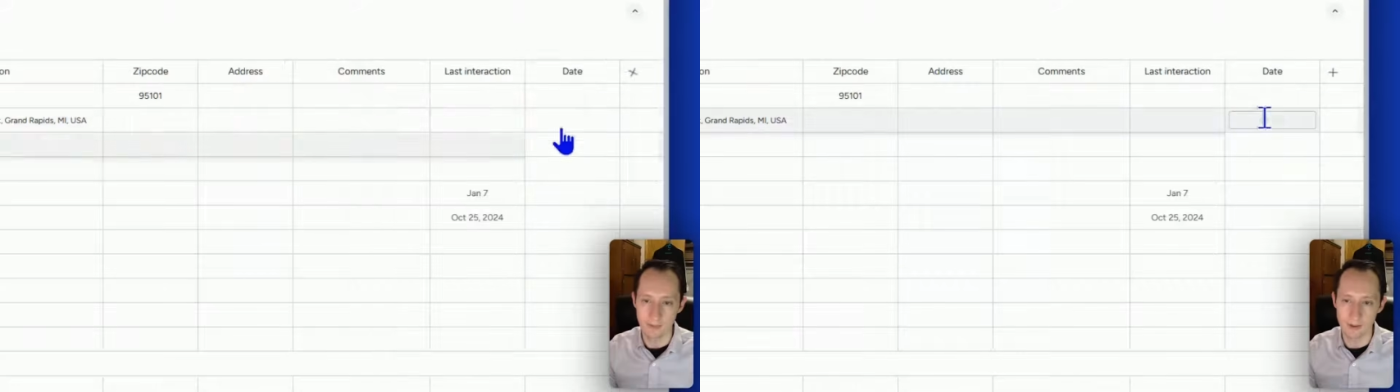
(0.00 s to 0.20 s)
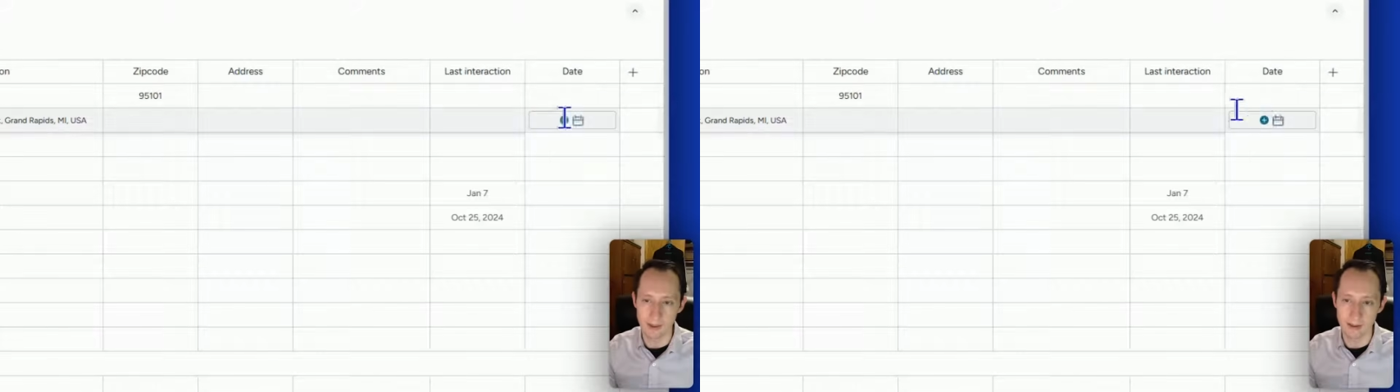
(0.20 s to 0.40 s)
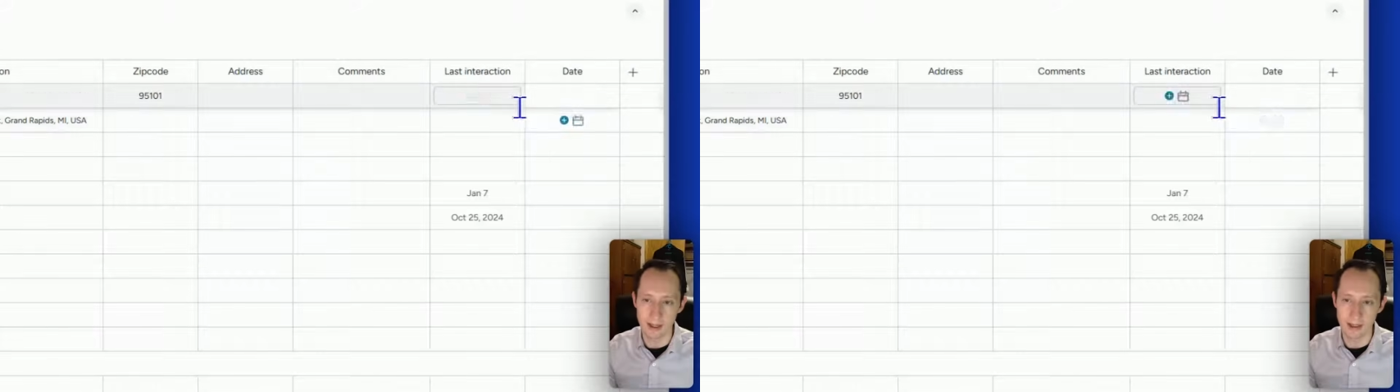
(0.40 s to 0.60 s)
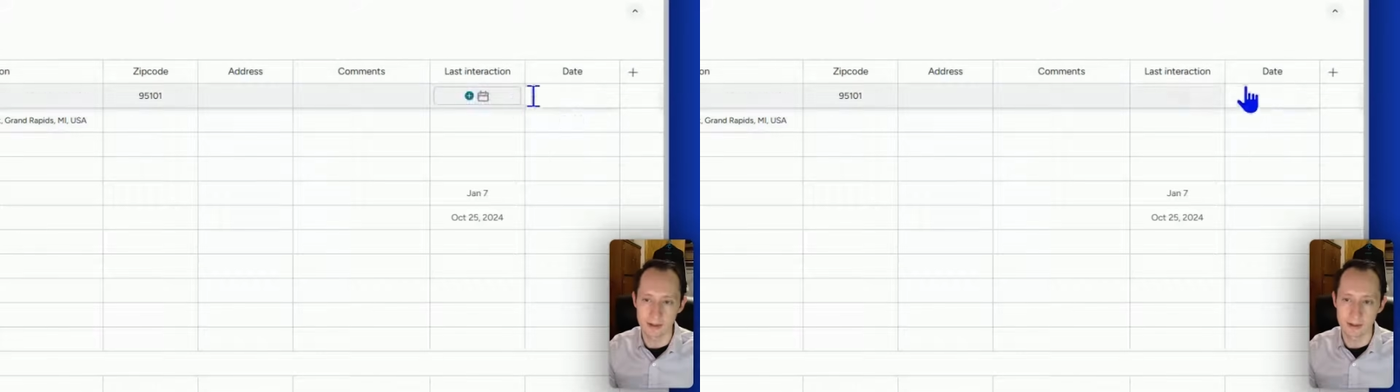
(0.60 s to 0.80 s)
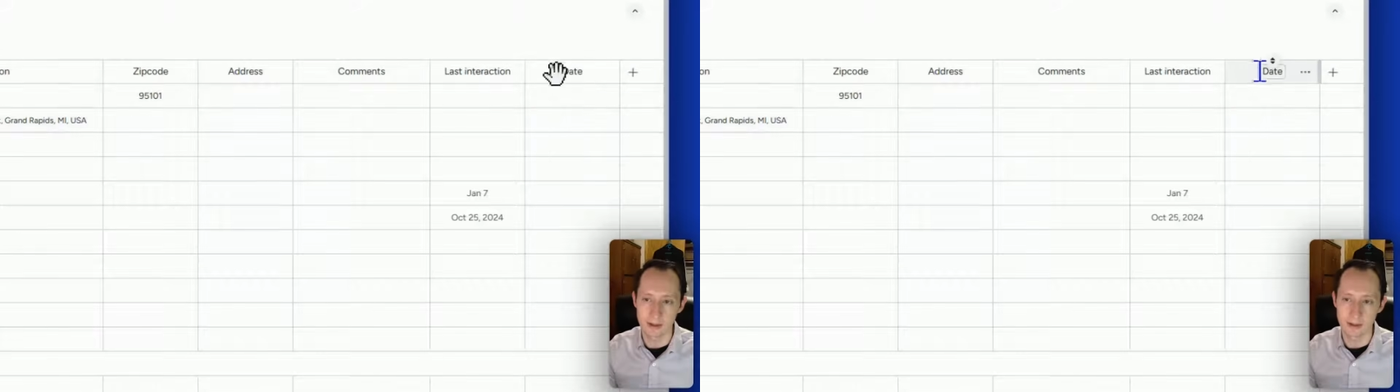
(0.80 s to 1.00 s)
You type in
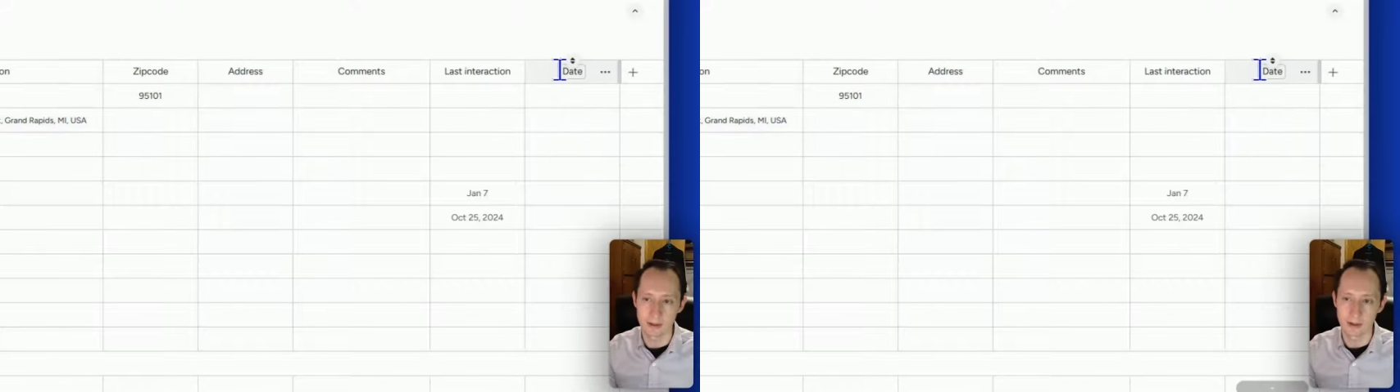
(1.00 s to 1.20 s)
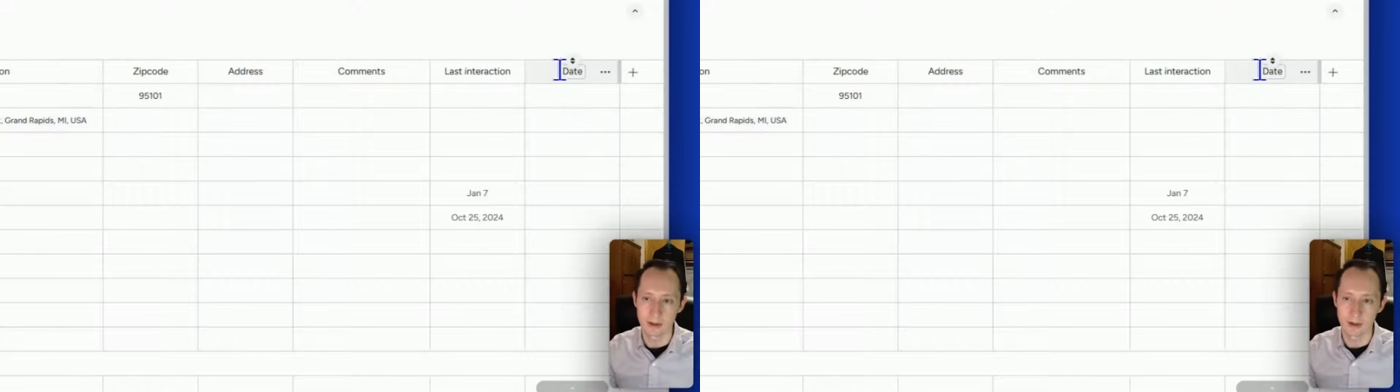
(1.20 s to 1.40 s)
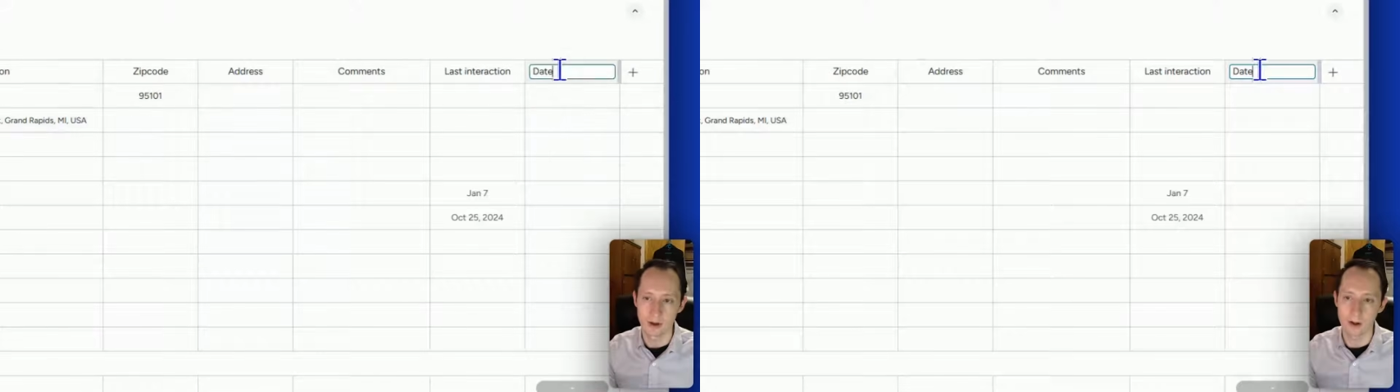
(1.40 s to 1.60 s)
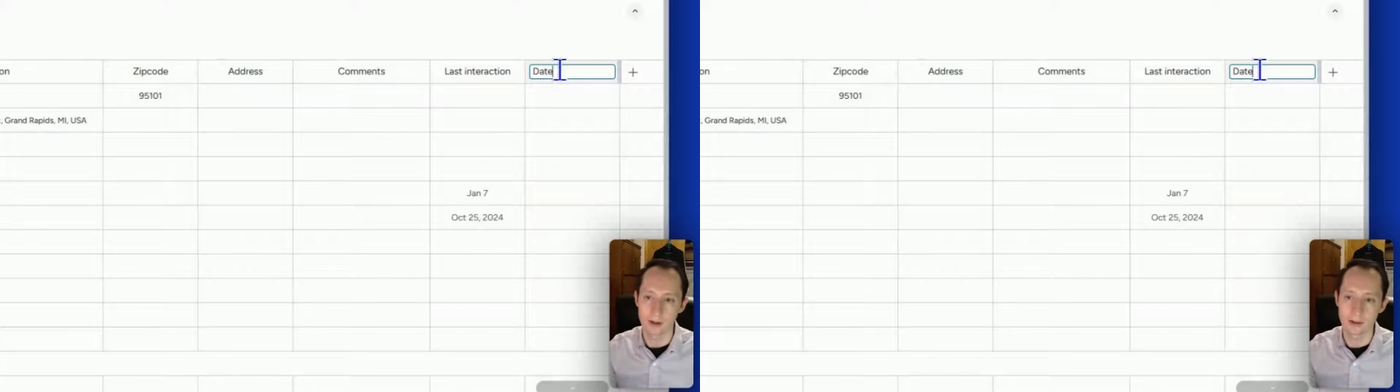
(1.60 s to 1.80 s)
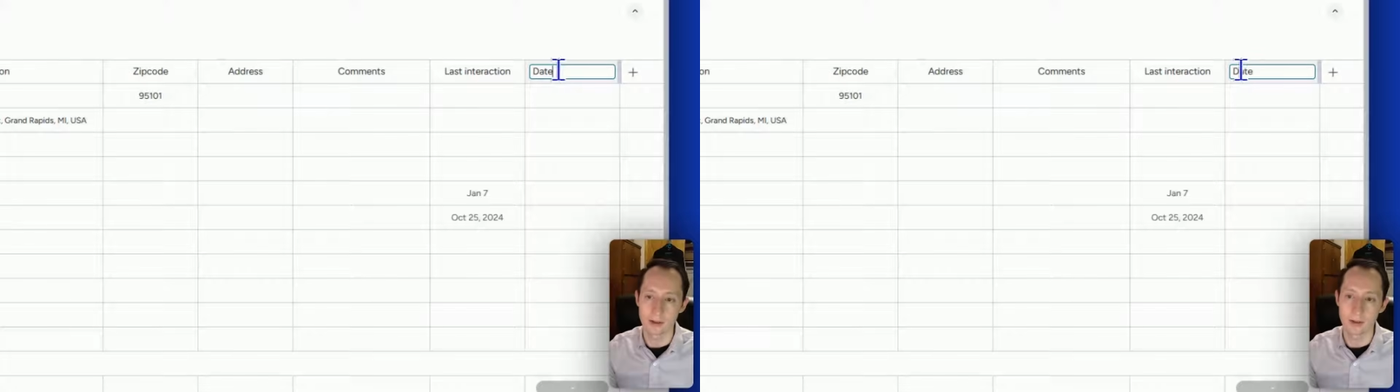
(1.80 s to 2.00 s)
date,
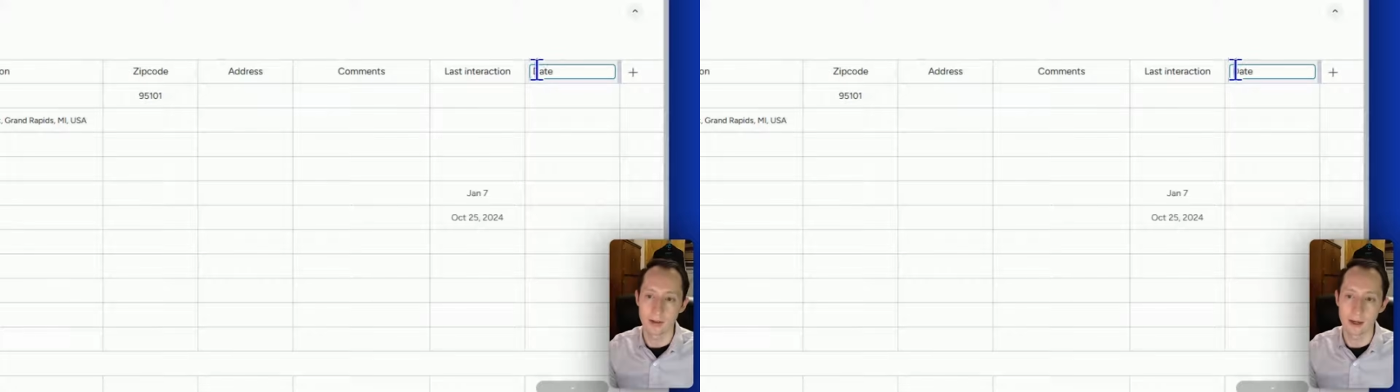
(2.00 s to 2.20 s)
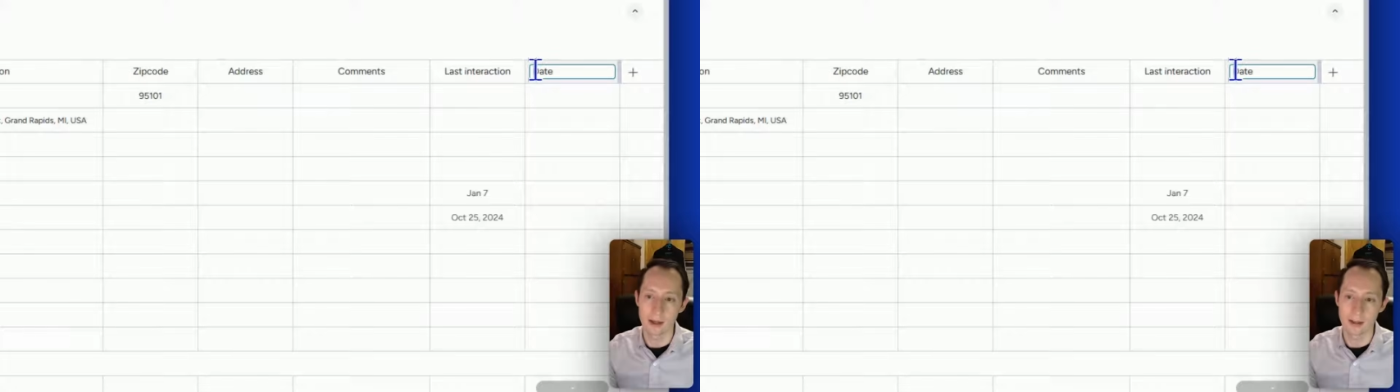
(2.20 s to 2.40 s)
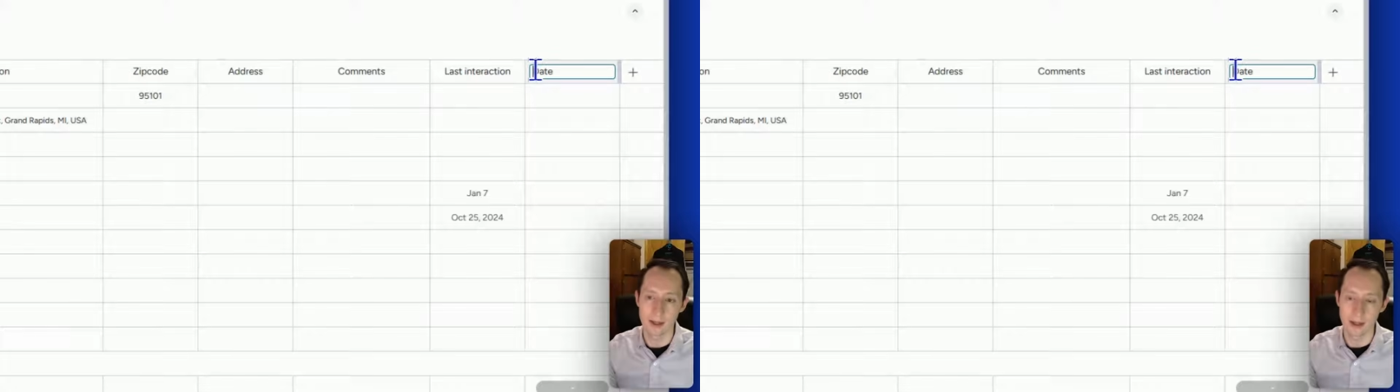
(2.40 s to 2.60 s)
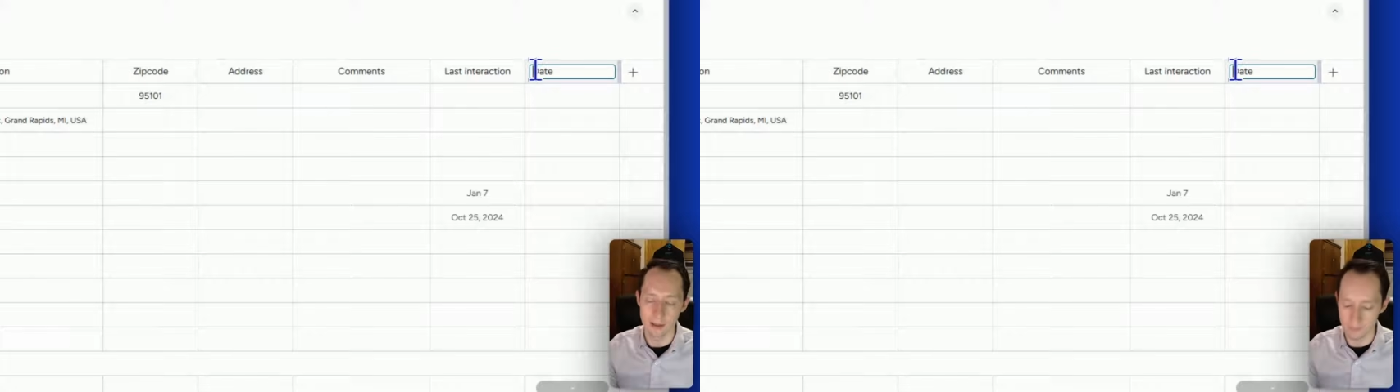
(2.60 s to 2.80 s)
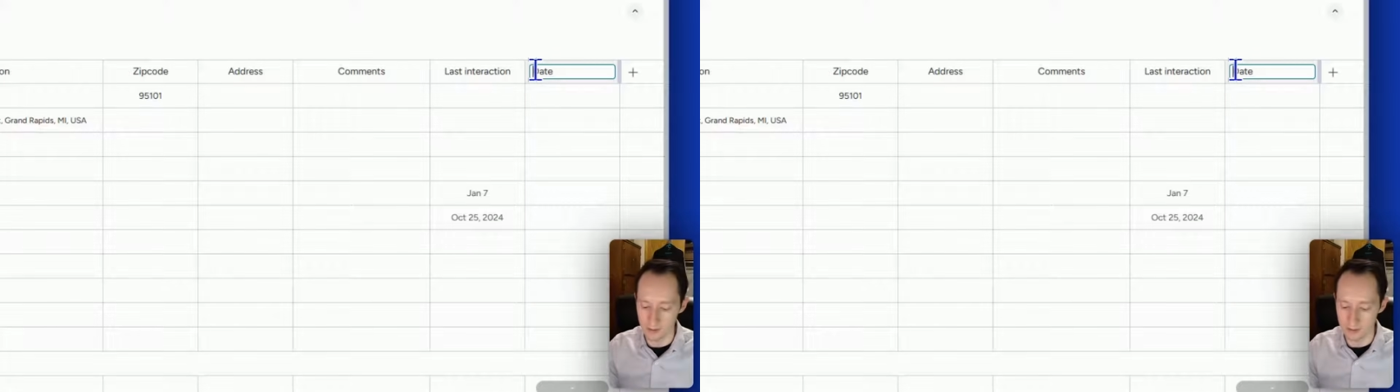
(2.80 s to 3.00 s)
call it created date,